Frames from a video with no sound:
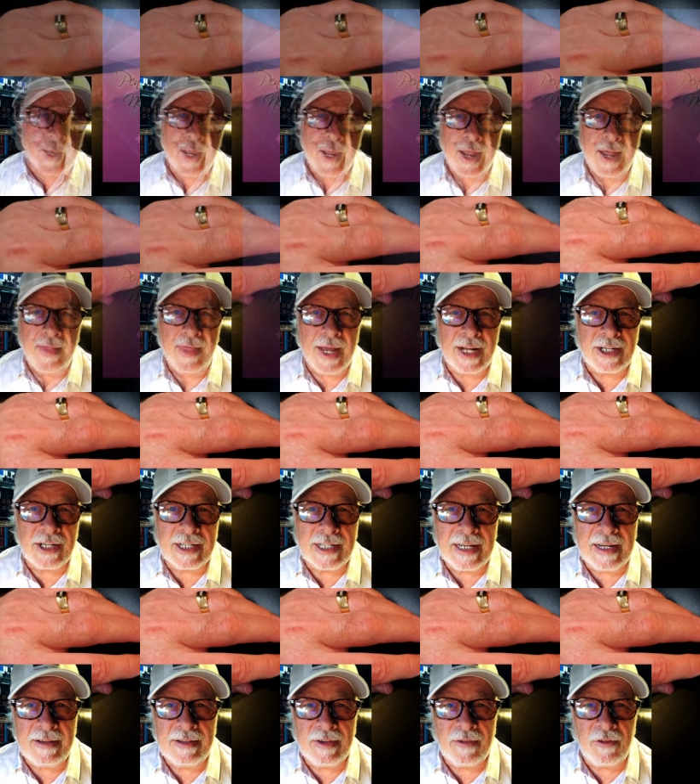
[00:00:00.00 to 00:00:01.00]
And that just
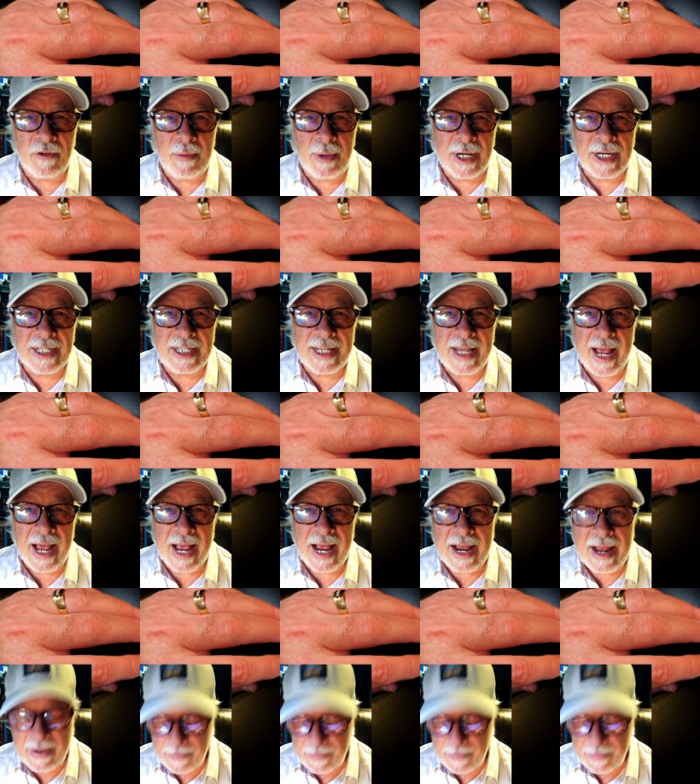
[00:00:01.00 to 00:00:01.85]
leaves it for me to say,